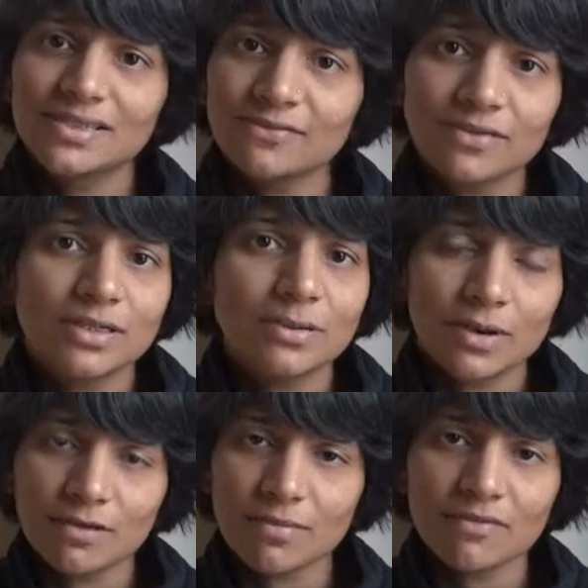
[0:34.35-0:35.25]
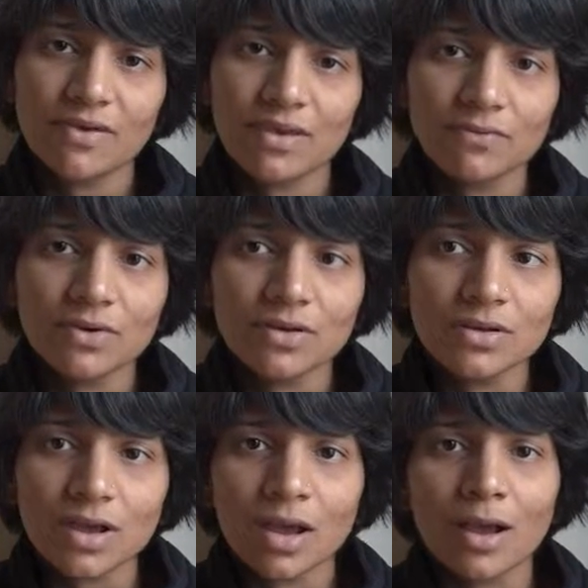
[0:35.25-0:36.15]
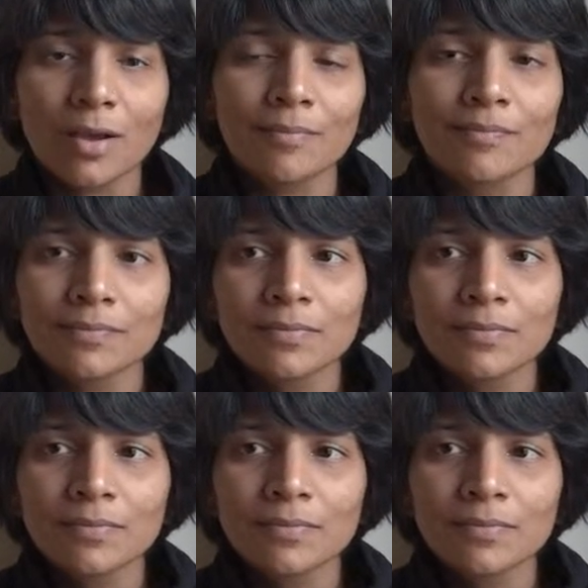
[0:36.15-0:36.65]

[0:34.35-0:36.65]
definitely one of my favorite um,